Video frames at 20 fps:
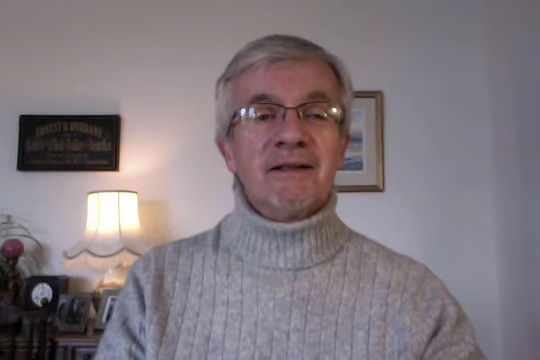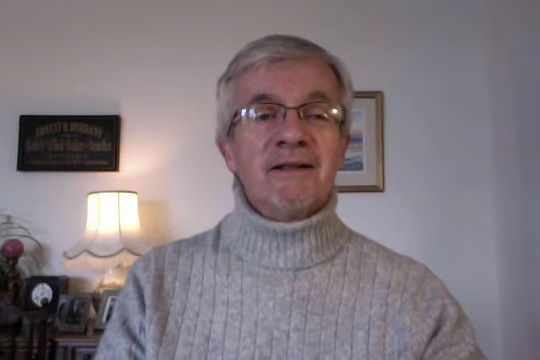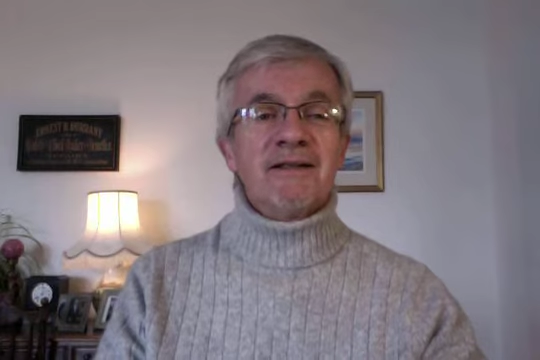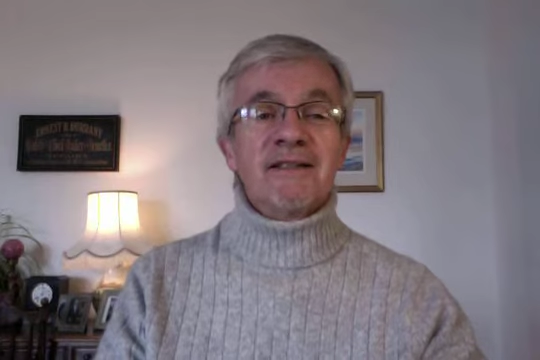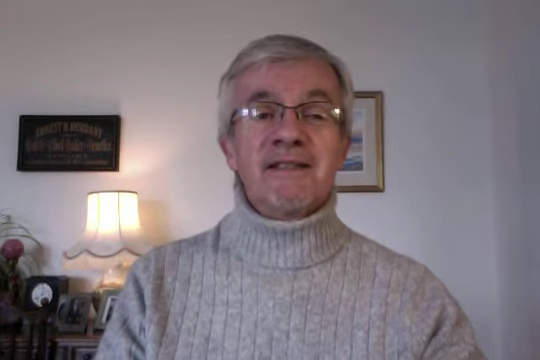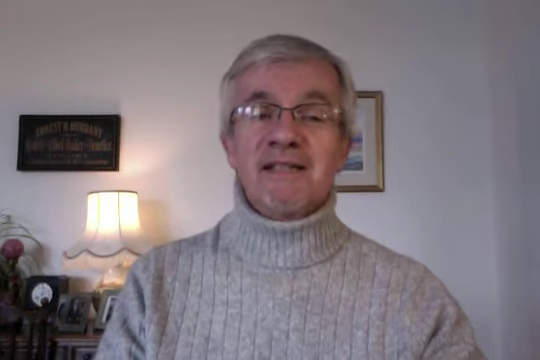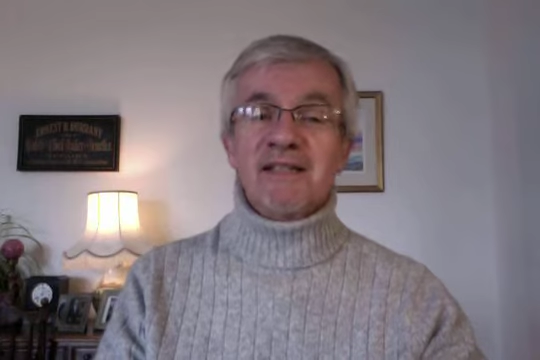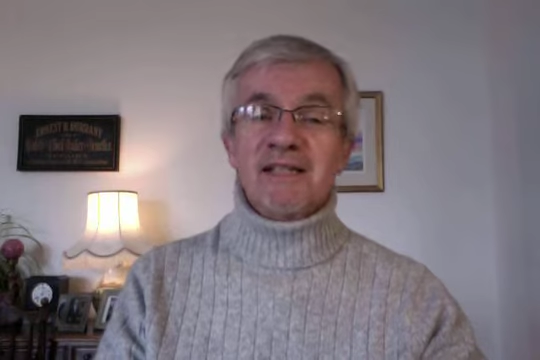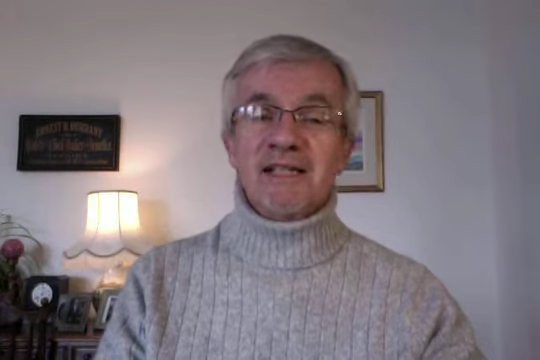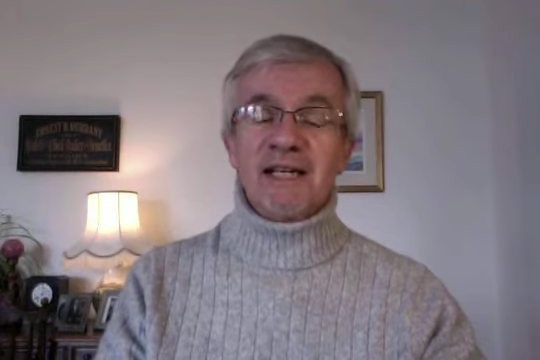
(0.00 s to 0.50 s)

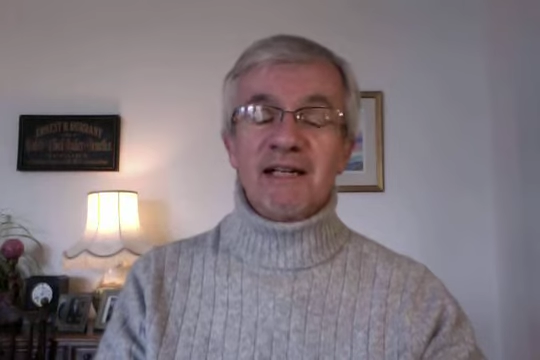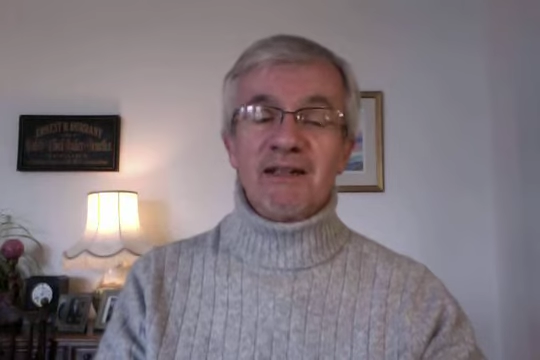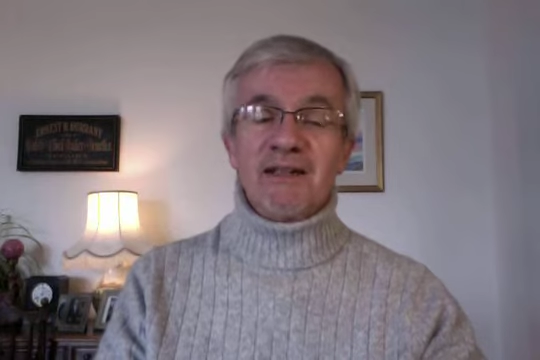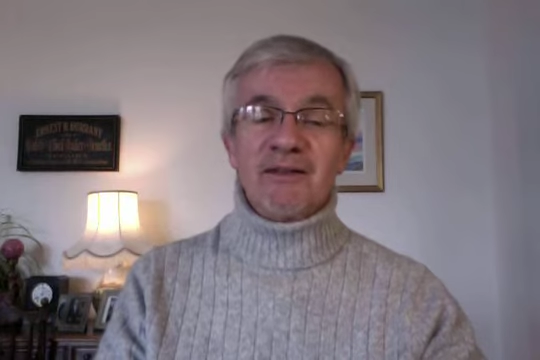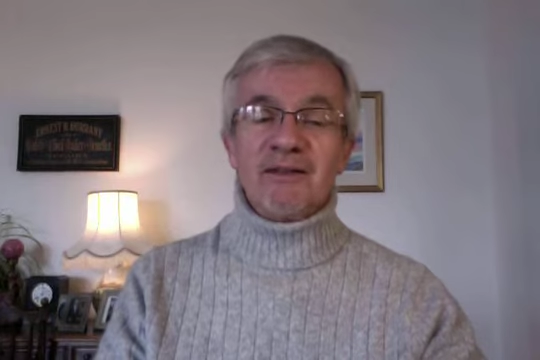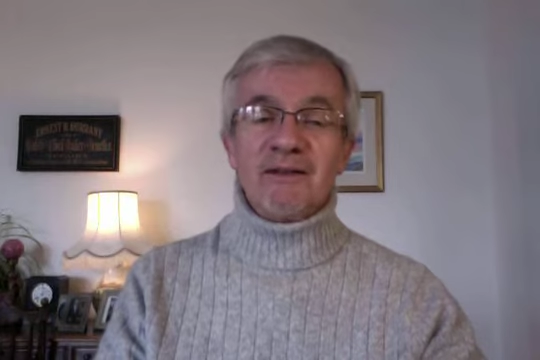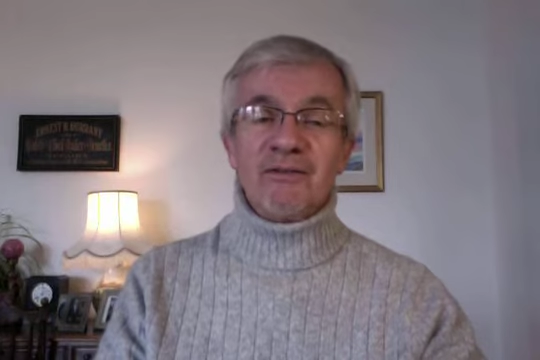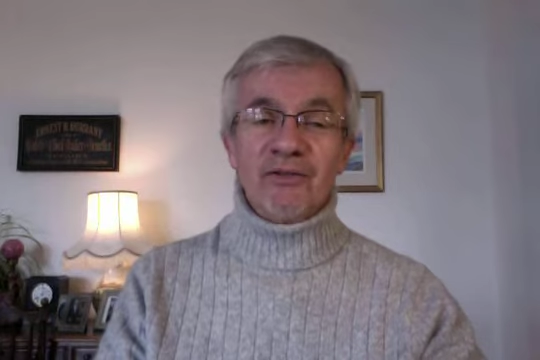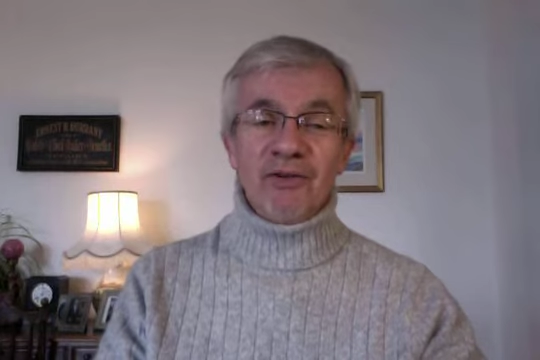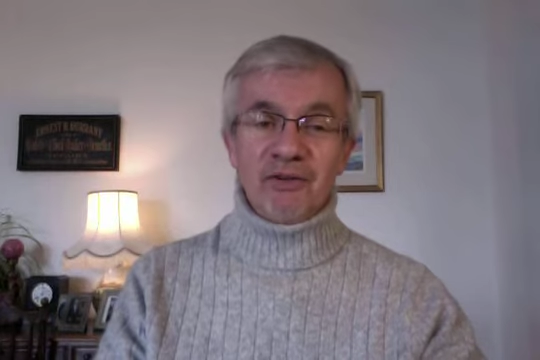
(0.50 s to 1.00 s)
to
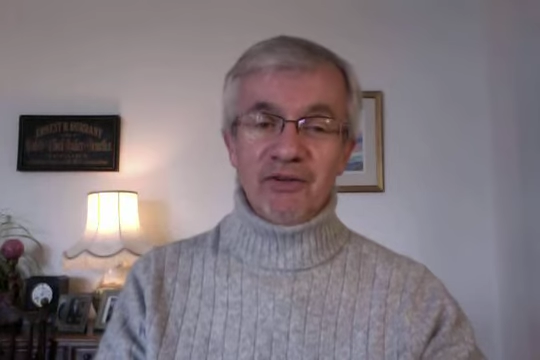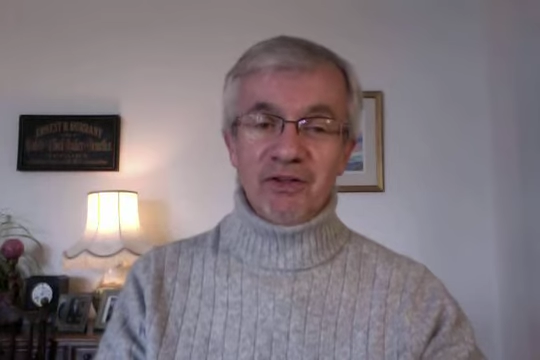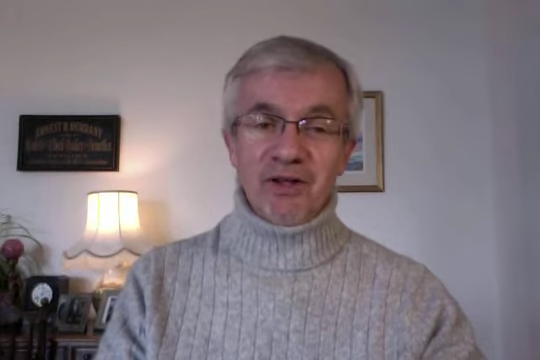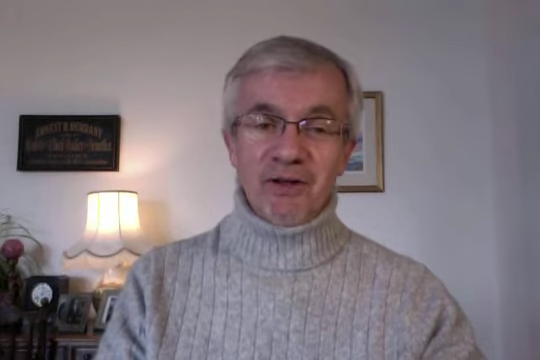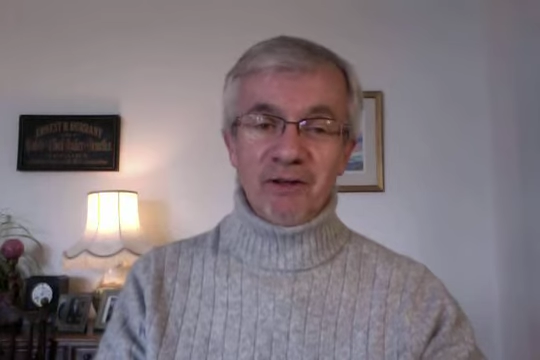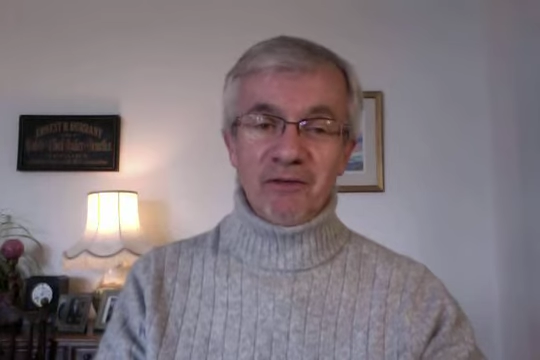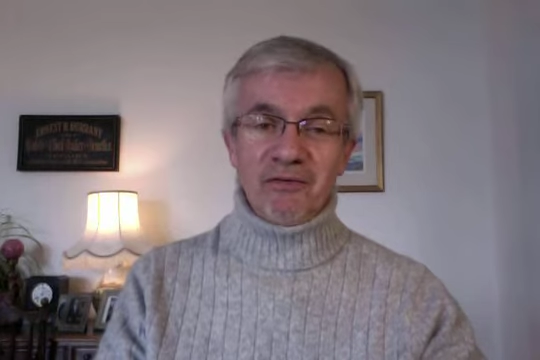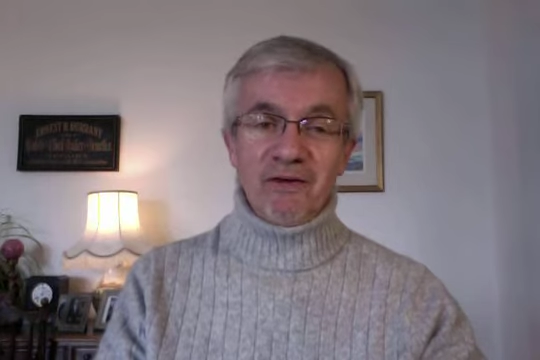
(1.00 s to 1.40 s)
sell the doll